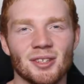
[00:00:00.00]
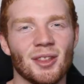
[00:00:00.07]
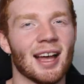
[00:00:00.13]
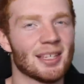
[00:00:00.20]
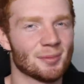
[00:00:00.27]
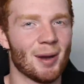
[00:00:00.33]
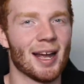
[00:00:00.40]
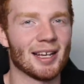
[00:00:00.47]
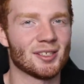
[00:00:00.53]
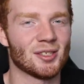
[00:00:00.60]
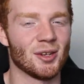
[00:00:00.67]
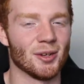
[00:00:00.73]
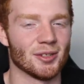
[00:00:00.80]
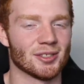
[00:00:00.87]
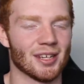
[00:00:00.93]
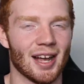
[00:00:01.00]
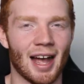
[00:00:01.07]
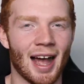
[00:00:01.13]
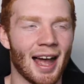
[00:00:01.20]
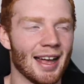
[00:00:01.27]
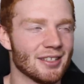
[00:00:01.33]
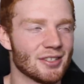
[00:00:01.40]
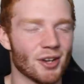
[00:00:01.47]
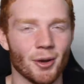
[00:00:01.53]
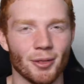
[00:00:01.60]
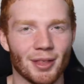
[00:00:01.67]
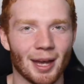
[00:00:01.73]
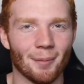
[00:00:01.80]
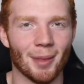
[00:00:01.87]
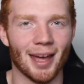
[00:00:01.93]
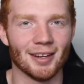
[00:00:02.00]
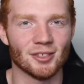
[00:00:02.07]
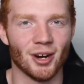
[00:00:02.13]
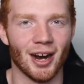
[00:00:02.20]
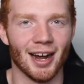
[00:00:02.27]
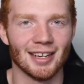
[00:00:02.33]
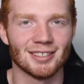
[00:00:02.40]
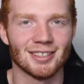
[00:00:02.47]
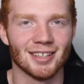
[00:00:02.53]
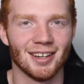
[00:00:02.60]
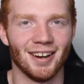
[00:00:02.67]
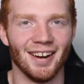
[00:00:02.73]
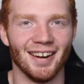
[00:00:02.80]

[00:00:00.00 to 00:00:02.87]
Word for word: So that's my excuse. I don't think I'm that trash.